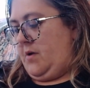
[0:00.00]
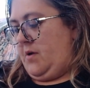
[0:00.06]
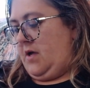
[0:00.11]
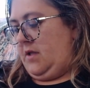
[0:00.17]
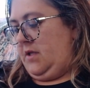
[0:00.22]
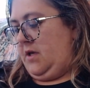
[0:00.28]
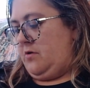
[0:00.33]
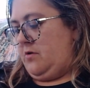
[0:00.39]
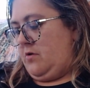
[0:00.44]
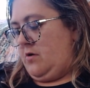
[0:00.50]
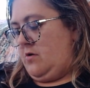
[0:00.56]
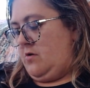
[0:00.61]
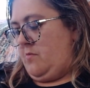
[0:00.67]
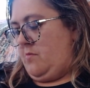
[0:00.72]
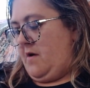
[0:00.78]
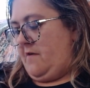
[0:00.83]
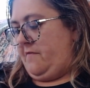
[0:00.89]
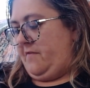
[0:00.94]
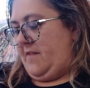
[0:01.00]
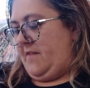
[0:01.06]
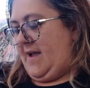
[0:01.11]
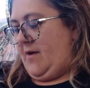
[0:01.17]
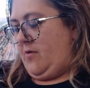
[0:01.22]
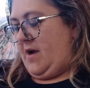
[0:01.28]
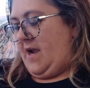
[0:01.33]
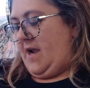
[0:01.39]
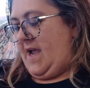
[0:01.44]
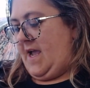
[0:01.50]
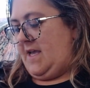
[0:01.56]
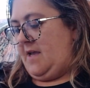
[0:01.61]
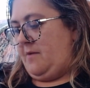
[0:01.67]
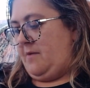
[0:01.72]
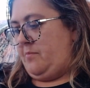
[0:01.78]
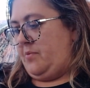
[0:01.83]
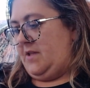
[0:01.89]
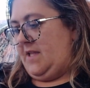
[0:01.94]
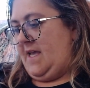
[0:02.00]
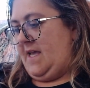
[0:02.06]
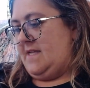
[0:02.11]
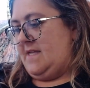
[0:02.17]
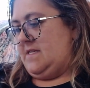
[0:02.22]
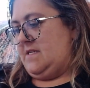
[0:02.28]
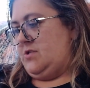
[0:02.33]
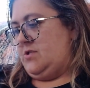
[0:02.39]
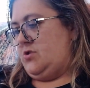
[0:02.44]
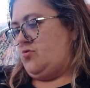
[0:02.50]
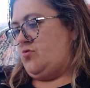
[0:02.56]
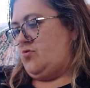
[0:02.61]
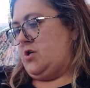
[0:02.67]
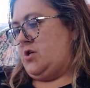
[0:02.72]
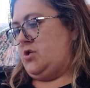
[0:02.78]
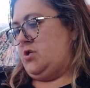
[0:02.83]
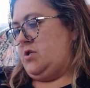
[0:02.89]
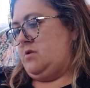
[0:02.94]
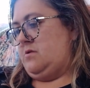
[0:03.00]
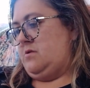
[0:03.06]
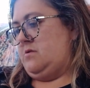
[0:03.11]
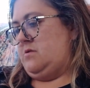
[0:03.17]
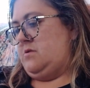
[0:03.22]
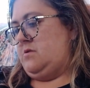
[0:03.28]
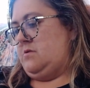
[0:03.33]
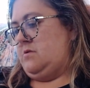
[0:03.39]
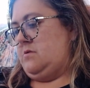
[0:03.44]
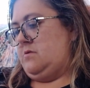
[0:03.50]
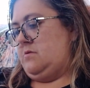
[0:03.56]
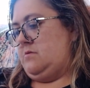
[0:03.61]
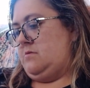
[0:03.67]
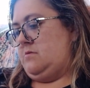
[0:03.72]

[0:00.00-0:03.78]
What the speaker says: Polychrome flower hanging plant instructions.